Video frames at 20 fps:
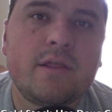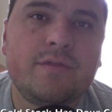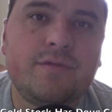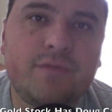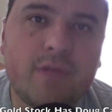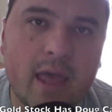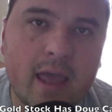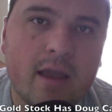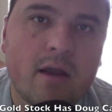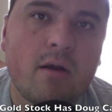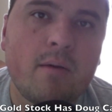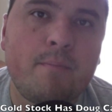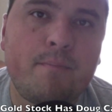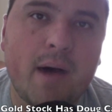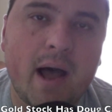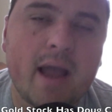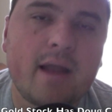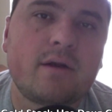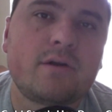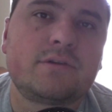they are
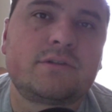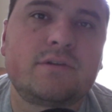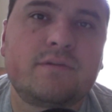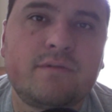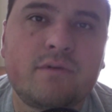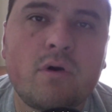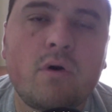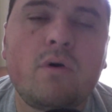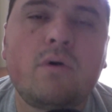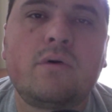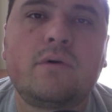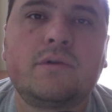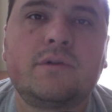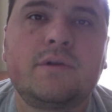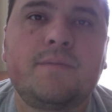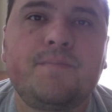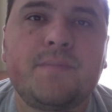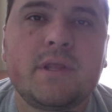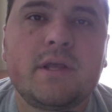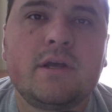buyers of
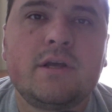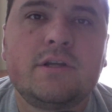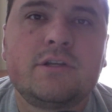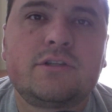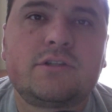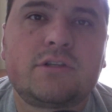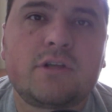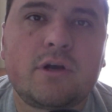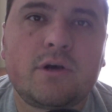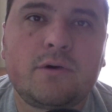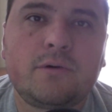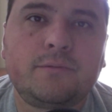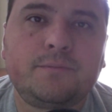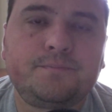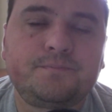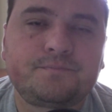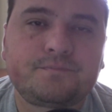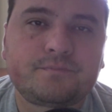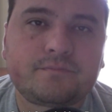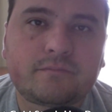gold. So,
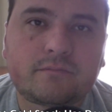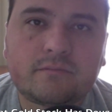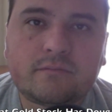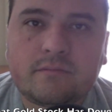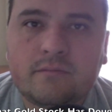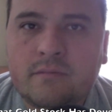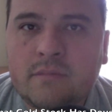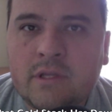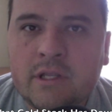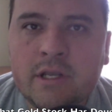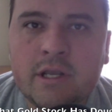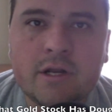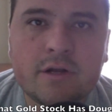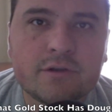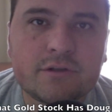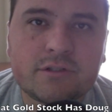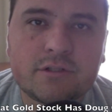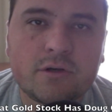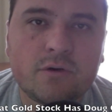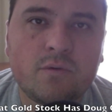
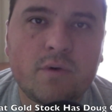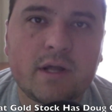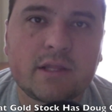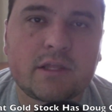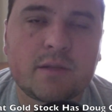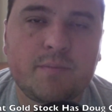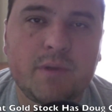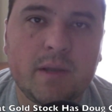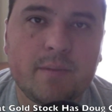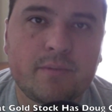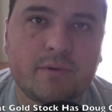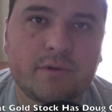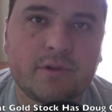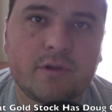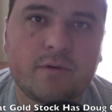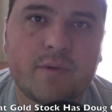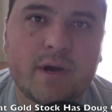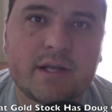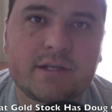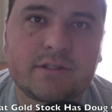so what? The people in
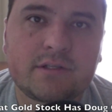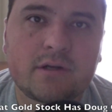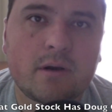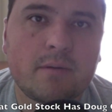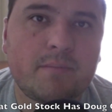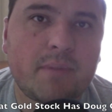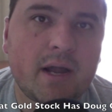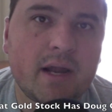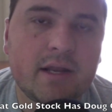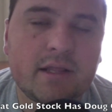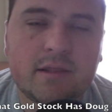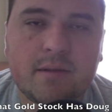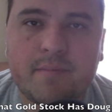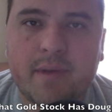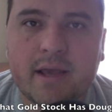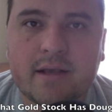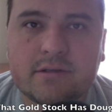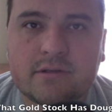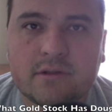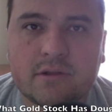the West aren't buying it. The
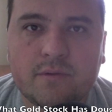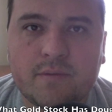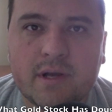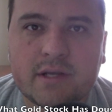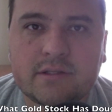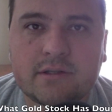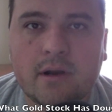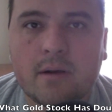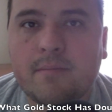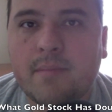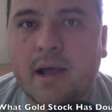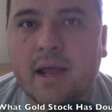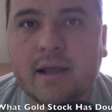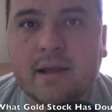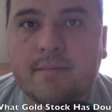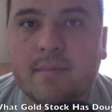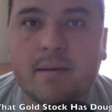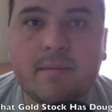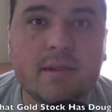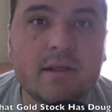banks in the West aren't buying
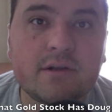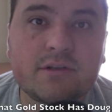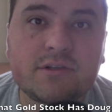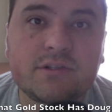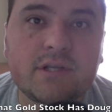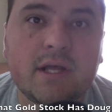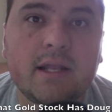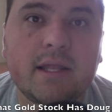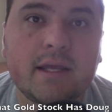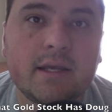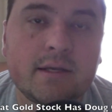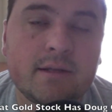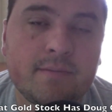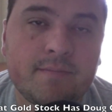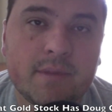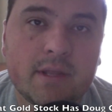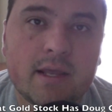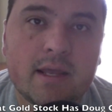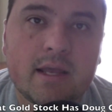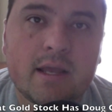it. Maybe they're selling it.
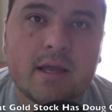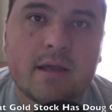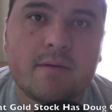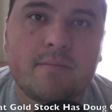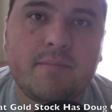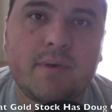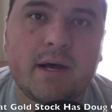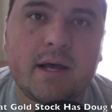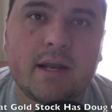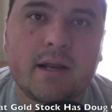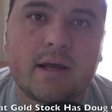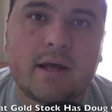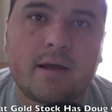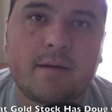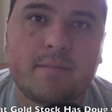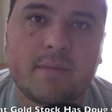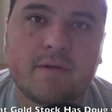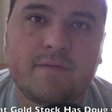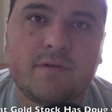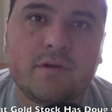But
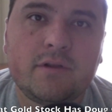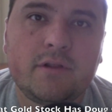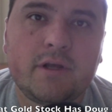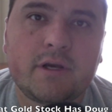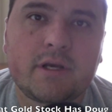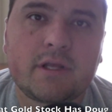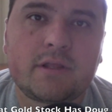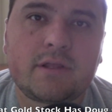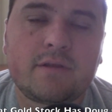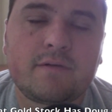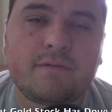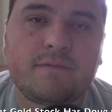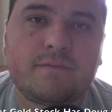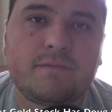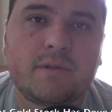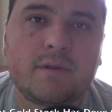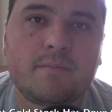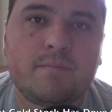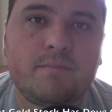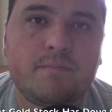if you look at
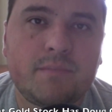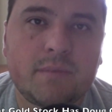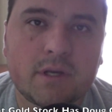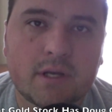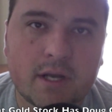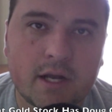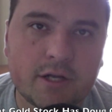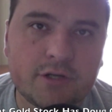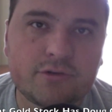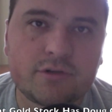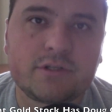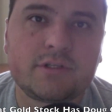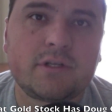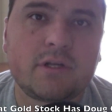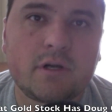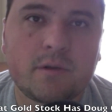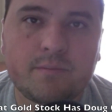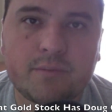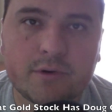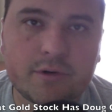the countries
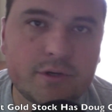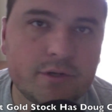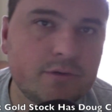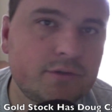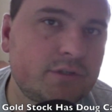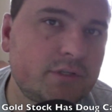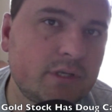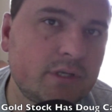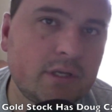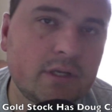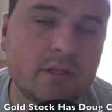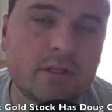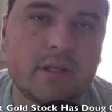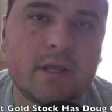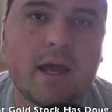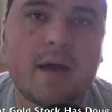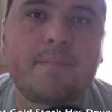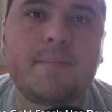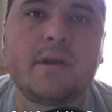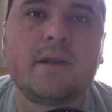that are producing,
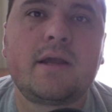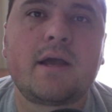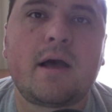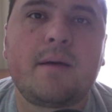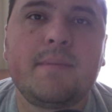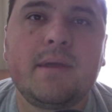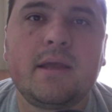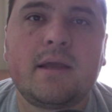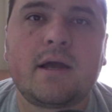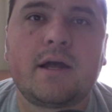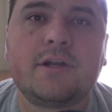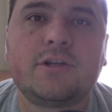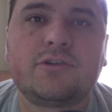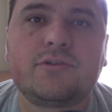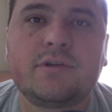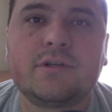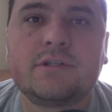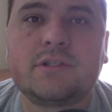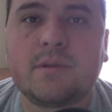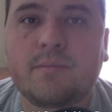the up and coming
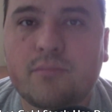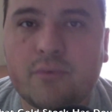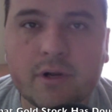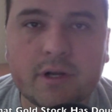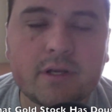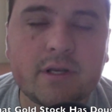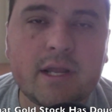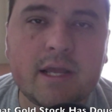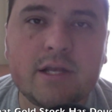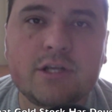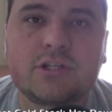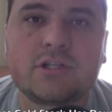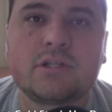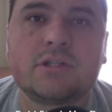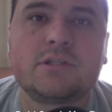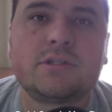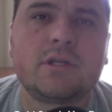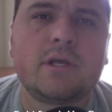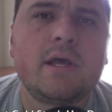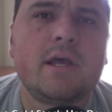countries, the BRIC
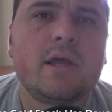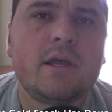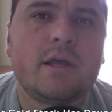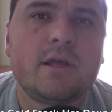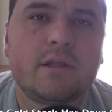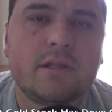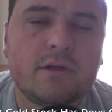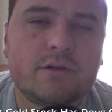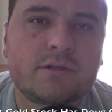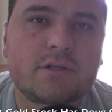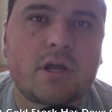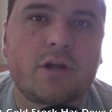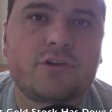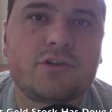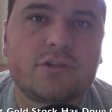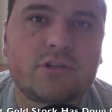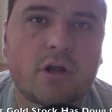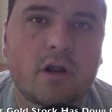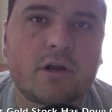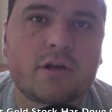nations, those
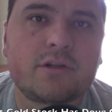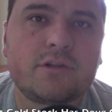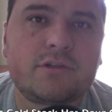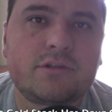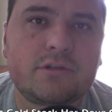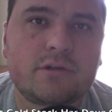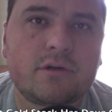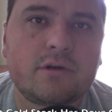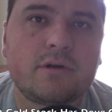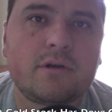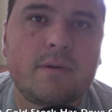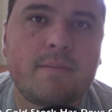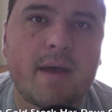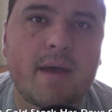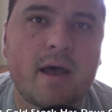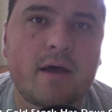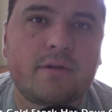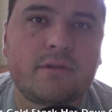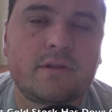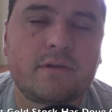countries are concerned
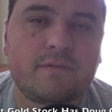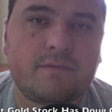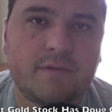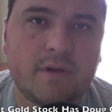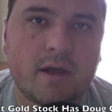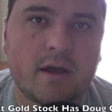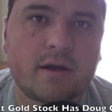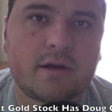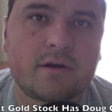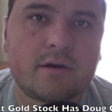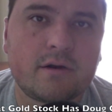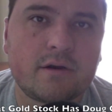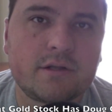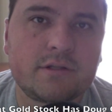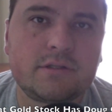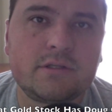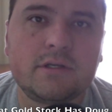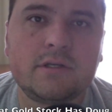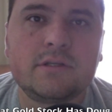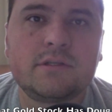about the fiat
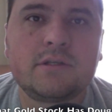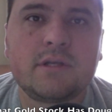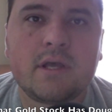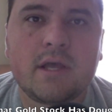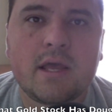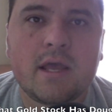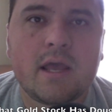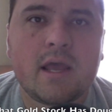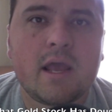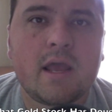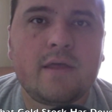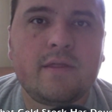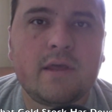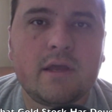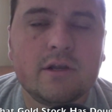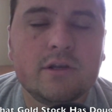currencies, and they